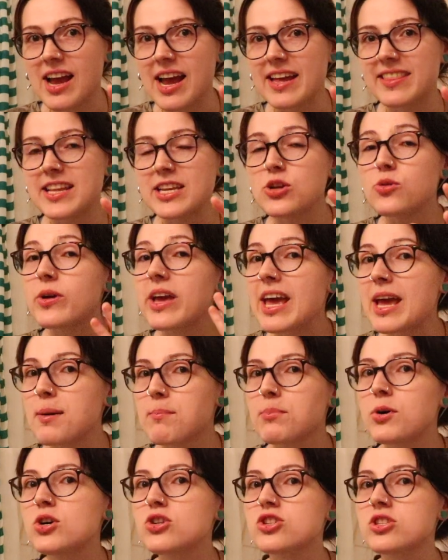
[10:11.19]
and then you
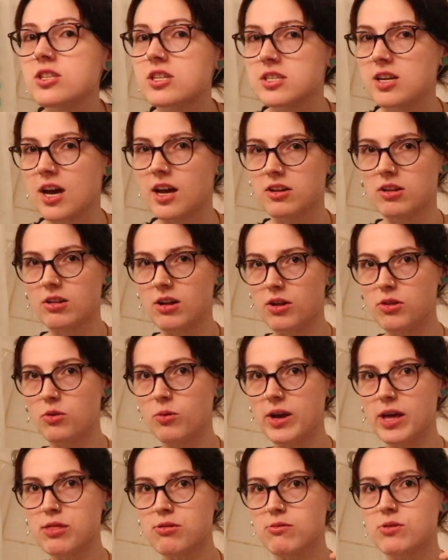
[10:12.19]
can't push the tunnel all the
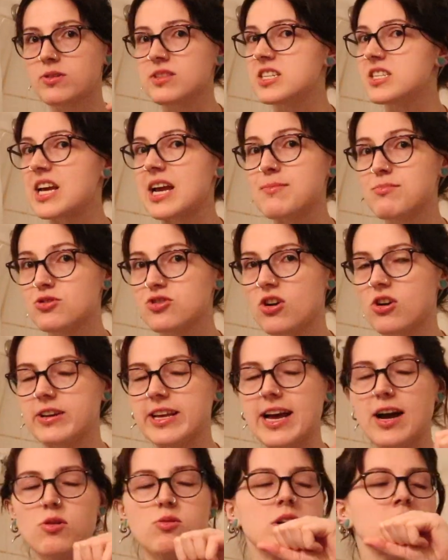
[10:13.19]
way through and the taper's
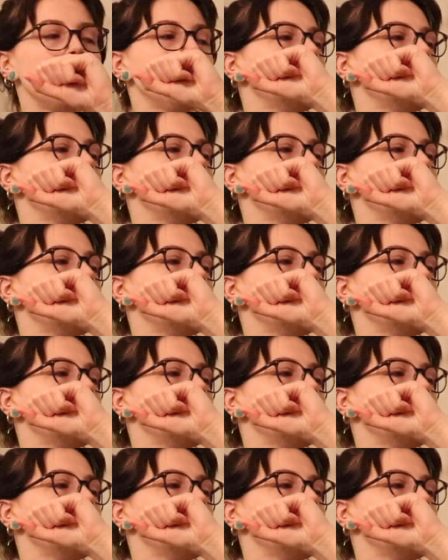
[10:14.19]
already out.